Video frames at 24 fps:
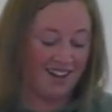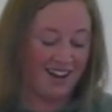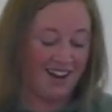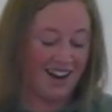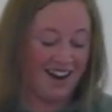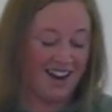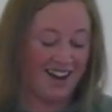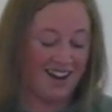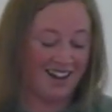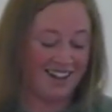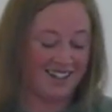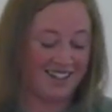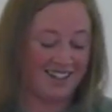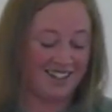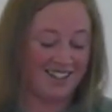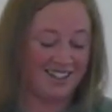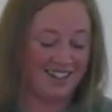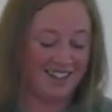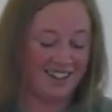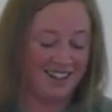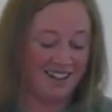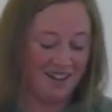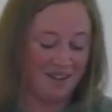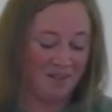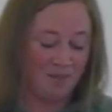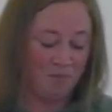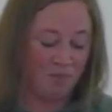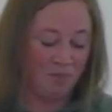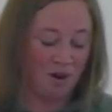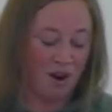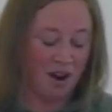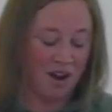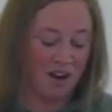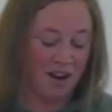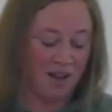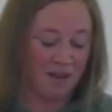It's
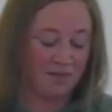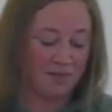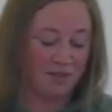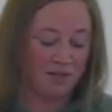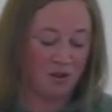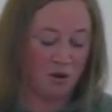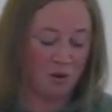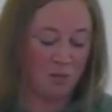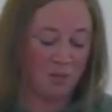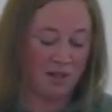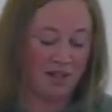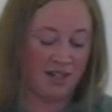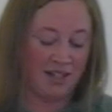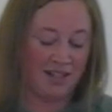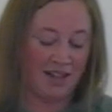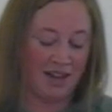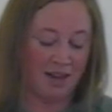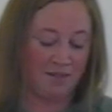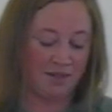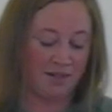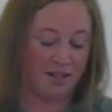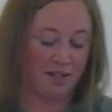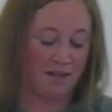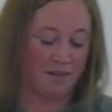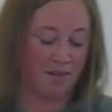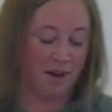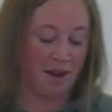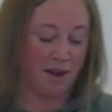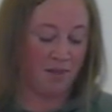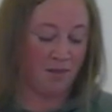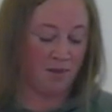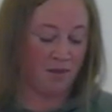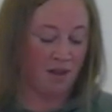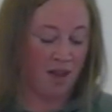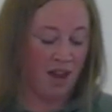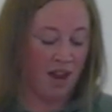brought up so many times in the
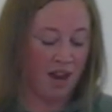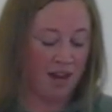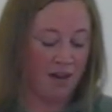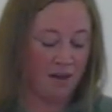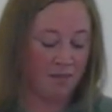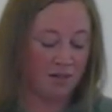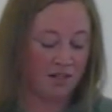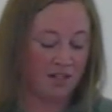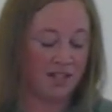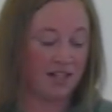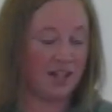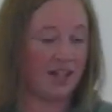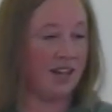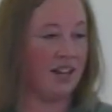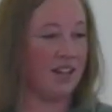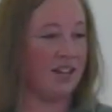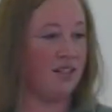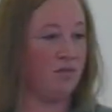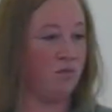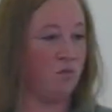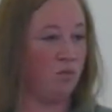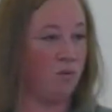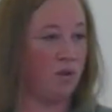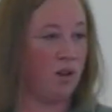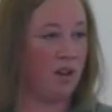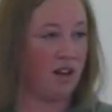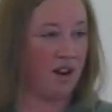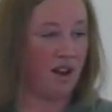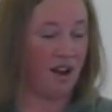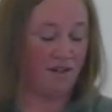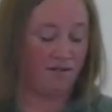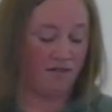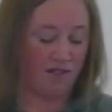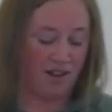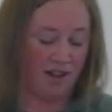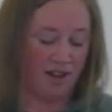Bible. I am just going to read
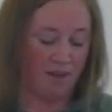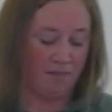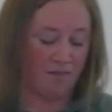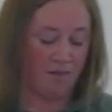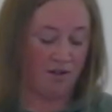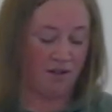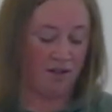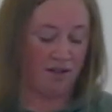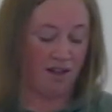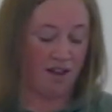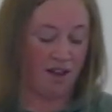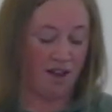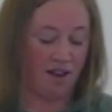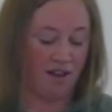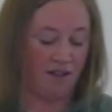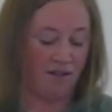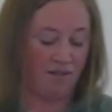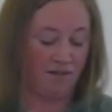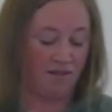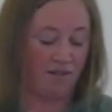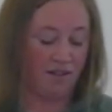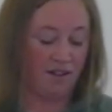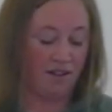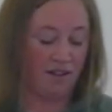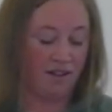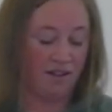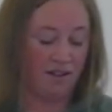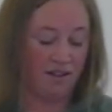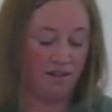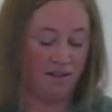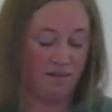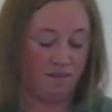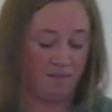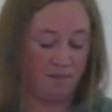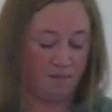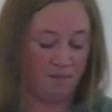off a couple of
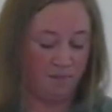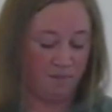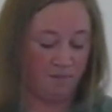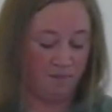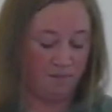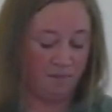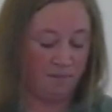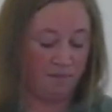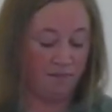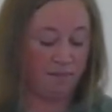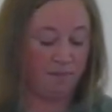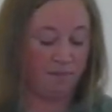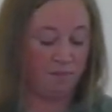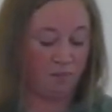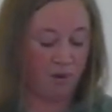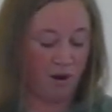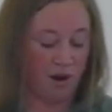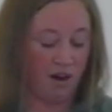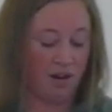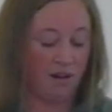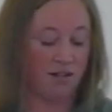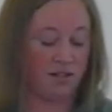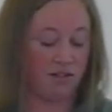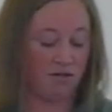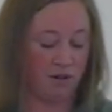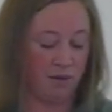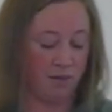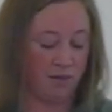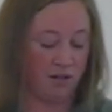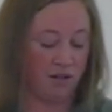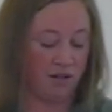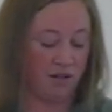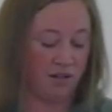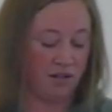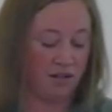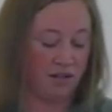prayer
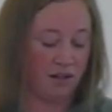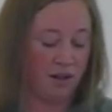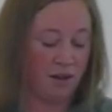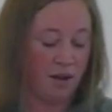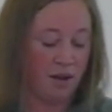scriptures.